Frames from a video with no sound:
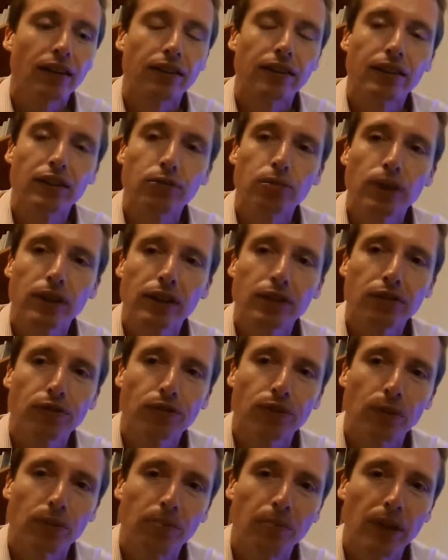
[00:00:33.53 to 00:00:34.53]
this one is
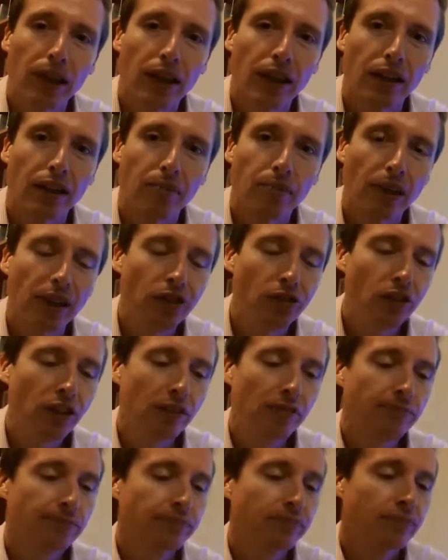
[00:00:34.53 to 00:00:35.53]
from
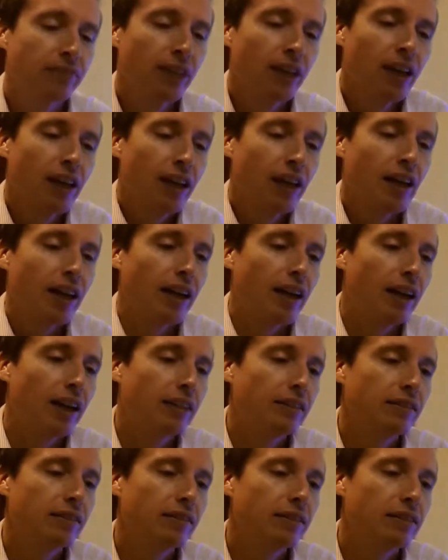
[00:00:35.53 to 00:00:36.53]
Mudgee,
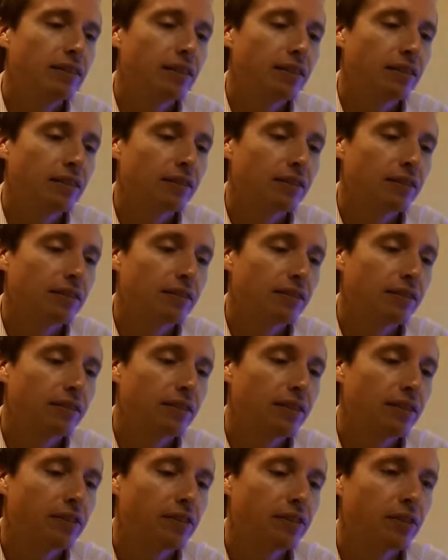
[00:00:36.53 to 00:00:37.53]
and
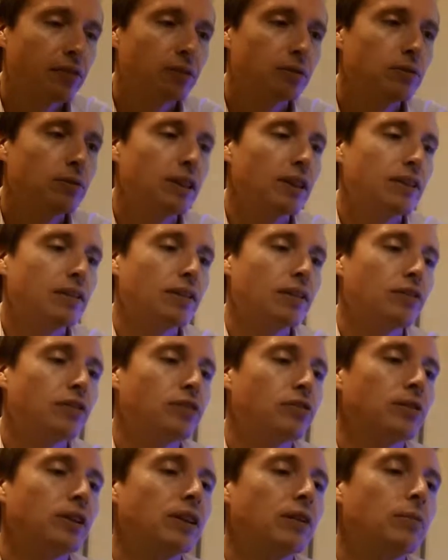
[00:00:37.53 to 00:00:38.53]
I'll
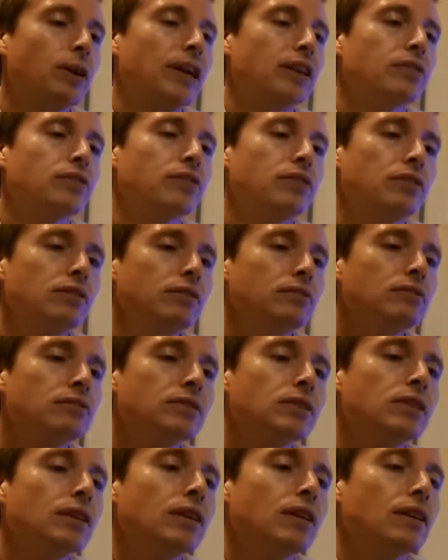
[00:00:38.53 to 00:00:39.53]
just read the back to you.